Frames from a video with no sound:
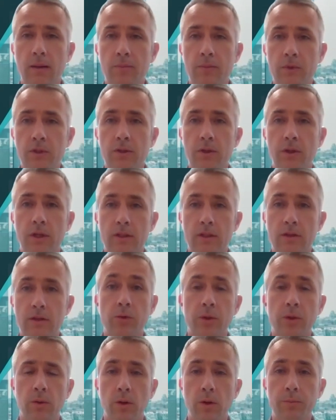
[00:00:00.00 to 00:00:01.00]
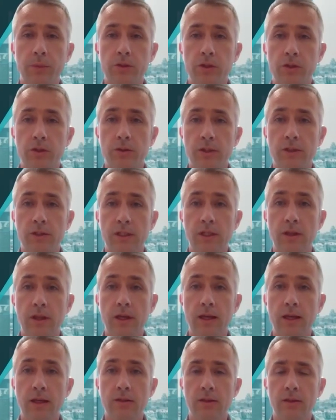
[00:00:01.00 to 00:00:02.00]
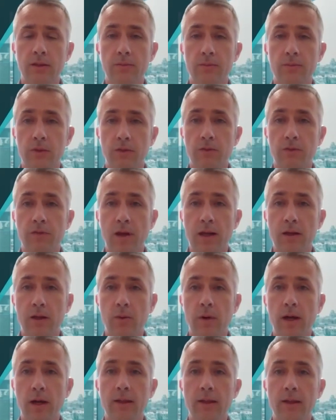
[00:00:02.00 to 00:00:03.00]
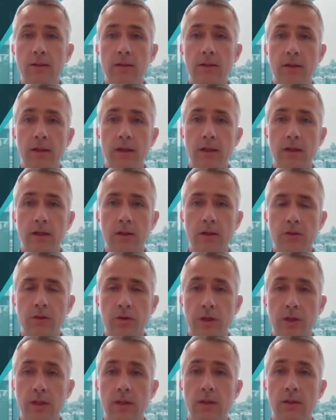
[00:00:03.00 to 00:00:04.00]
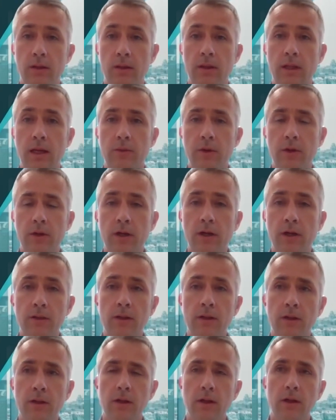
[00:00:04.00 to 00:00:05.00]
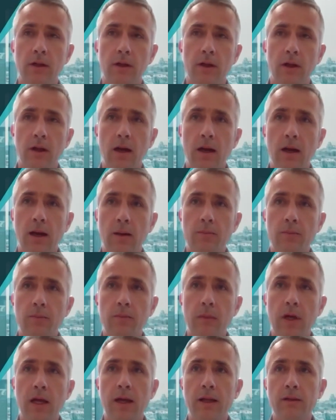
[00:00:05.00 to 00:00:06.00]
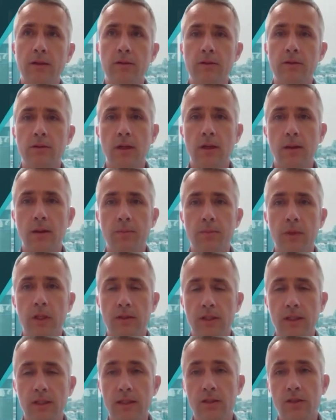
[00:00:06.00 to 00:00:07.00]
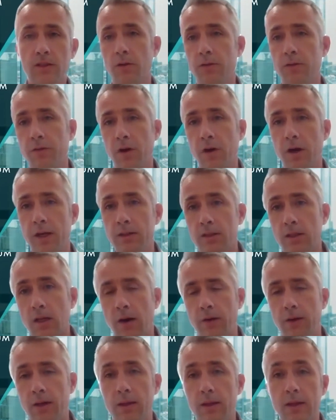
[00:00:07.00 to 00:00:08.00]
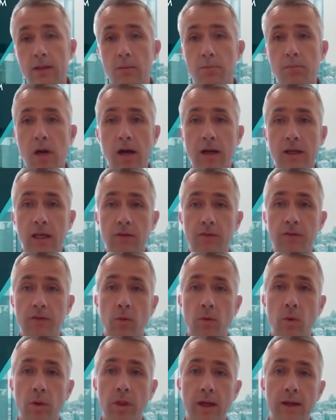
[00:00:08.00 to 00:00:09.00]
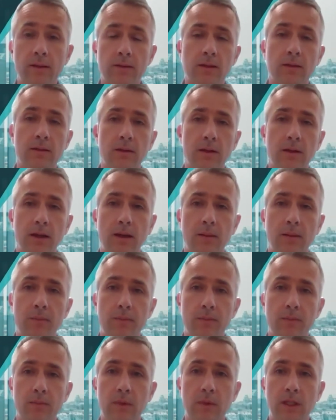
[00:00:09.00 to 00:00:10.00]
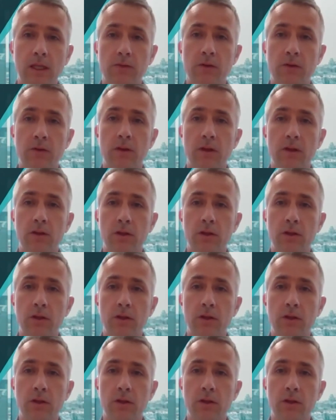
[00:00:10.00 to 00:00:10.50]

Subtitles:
So there's a real opportunity there to value add in country in that regard. The DSO finds currently there's a market for that, given the